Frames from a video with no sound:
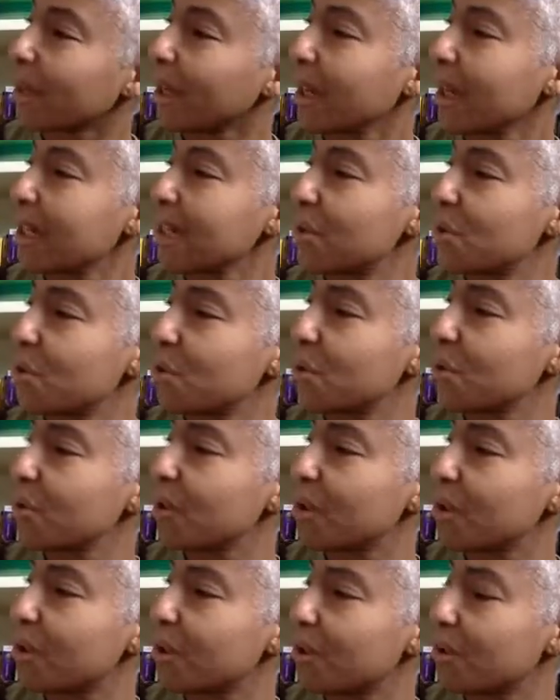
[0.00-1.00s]
It's true,
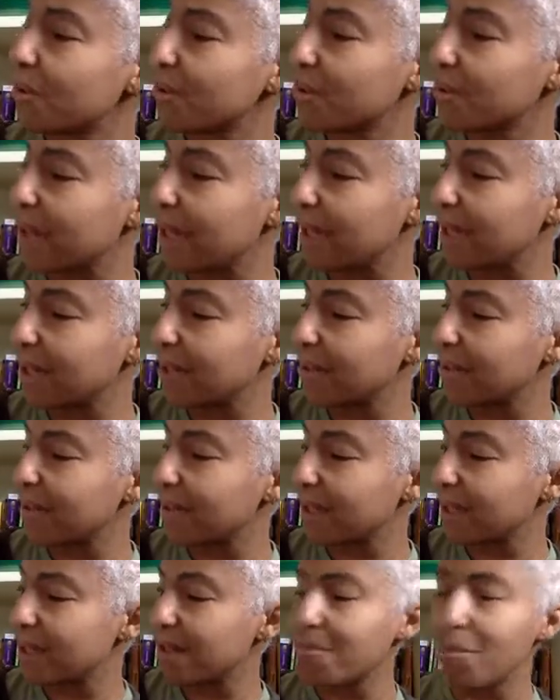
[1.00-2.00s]
look closer, can you
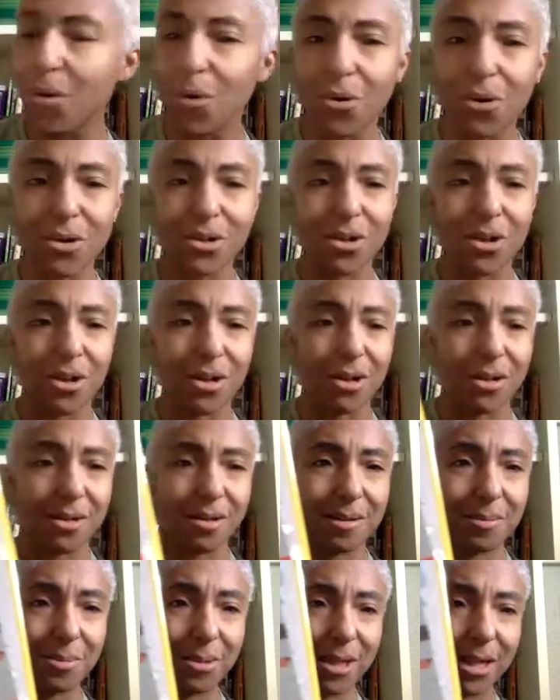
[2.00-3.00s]
see more
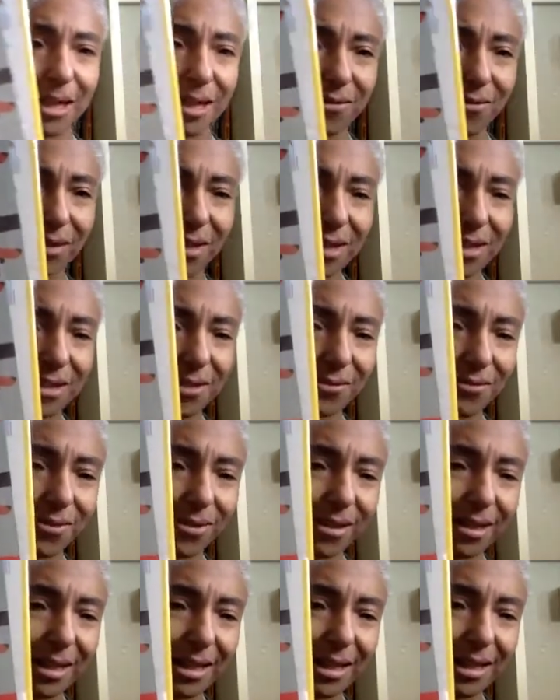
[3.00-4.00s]
dogs behaving
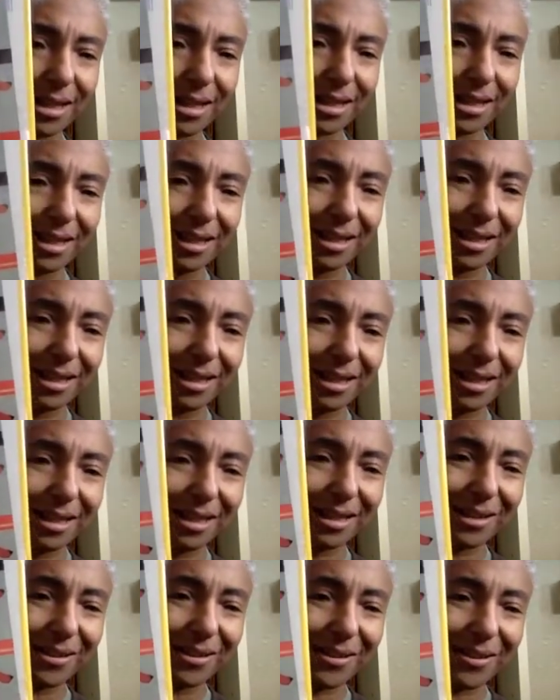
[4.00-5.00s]
differently?
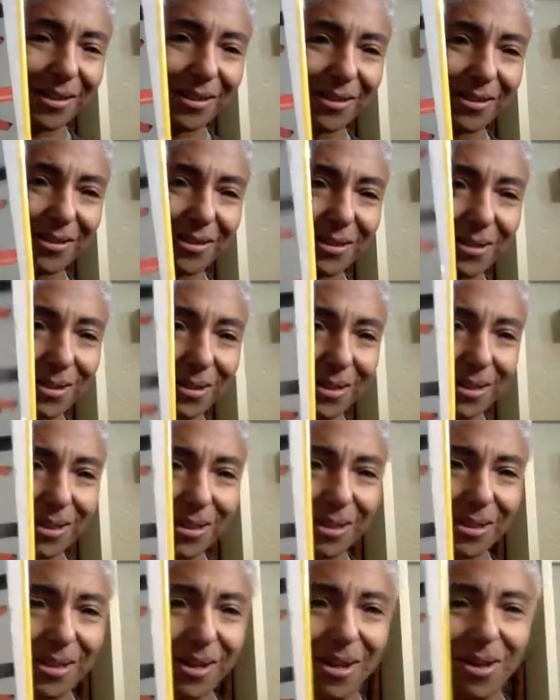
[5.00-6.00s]
Look, they're
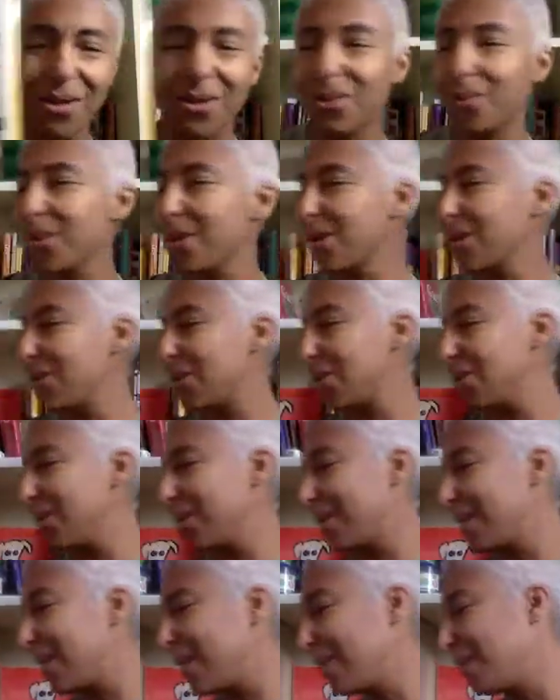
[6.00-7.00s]
not all wearing
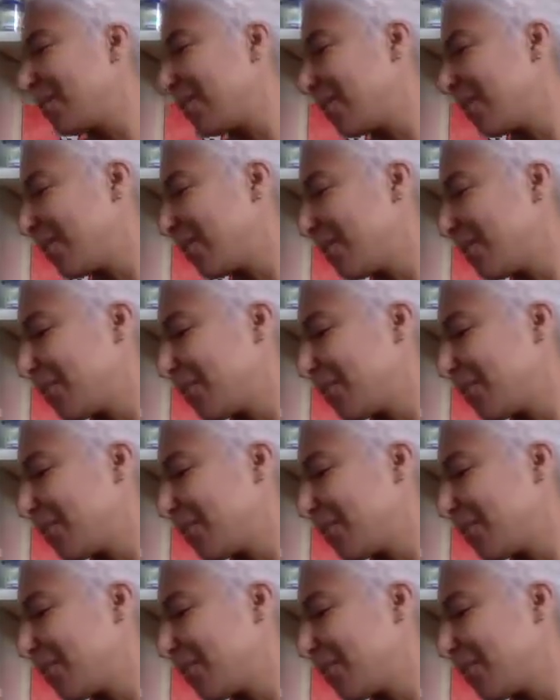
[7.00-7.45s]
suits anymore.